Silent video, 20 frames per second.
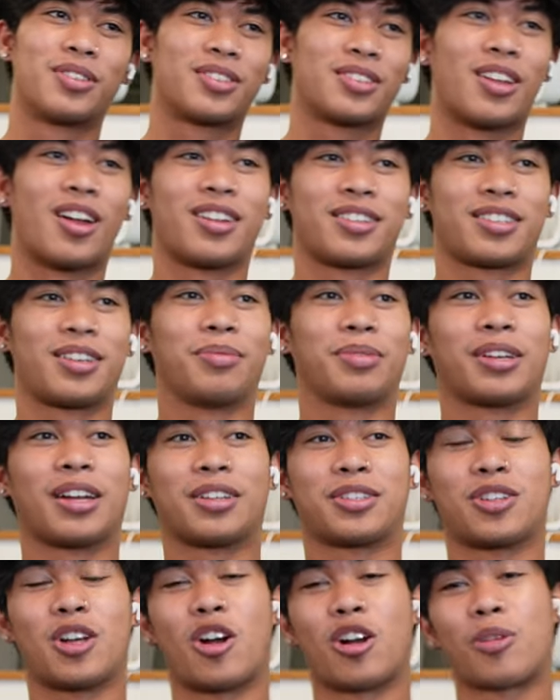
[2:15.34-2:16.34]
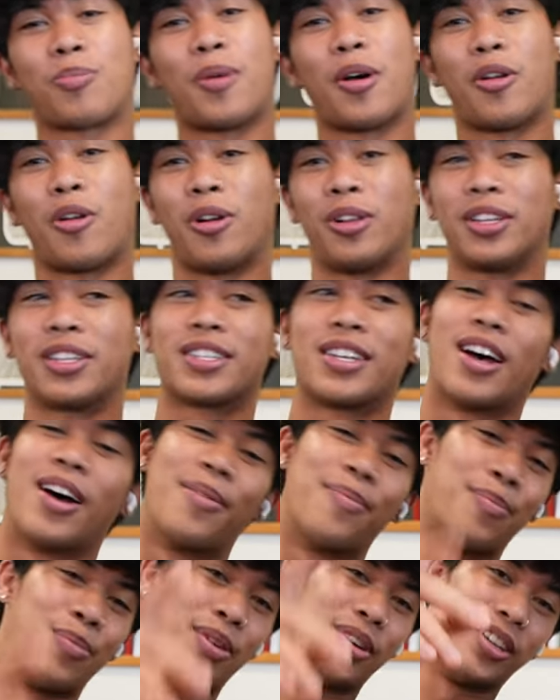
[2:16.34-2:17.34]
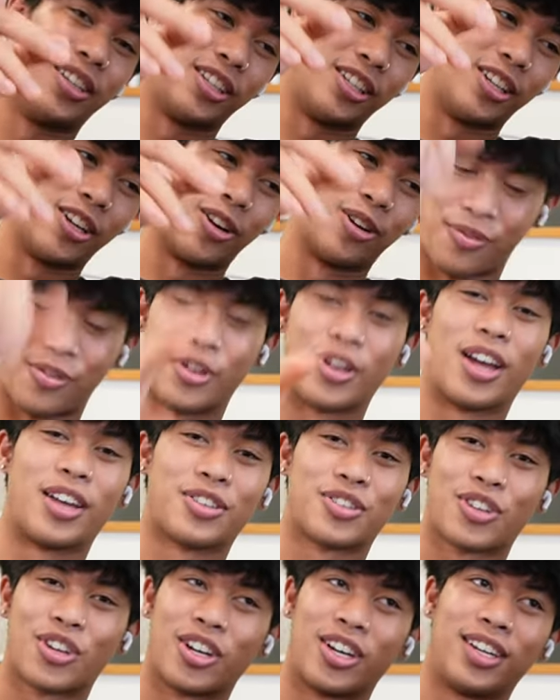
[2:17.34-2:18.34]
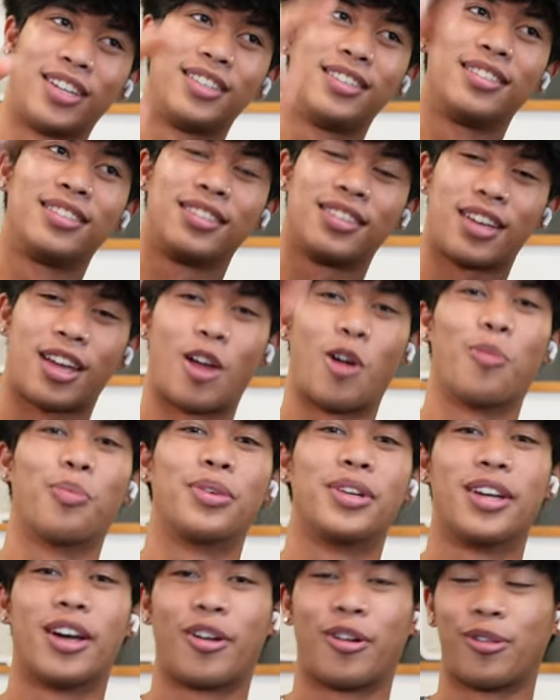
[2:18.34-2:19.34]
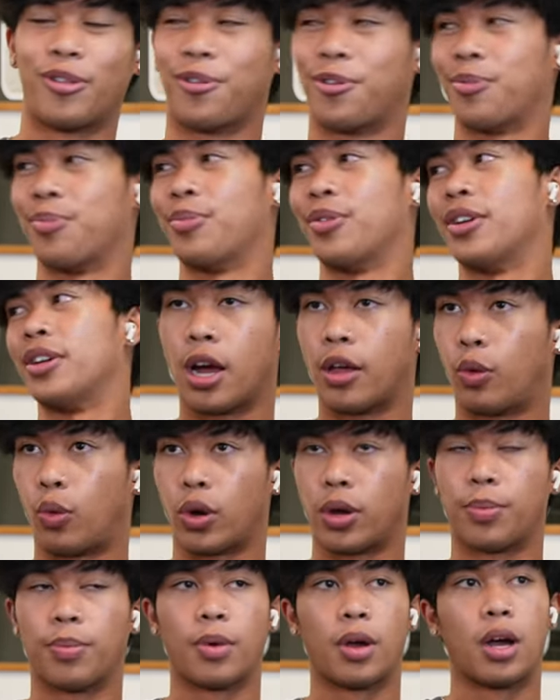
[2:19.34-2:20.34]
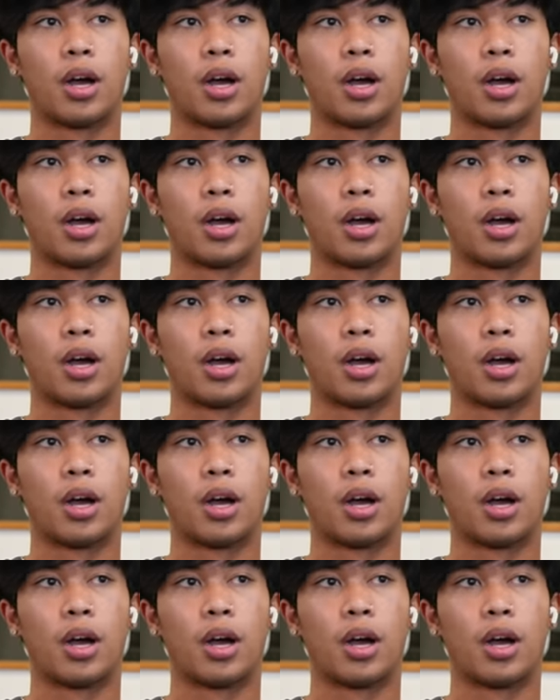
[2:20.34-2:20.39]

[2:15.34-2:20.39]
is not something I talk about all the time, but, you know, if you guys could, help me out a little bit. Either way,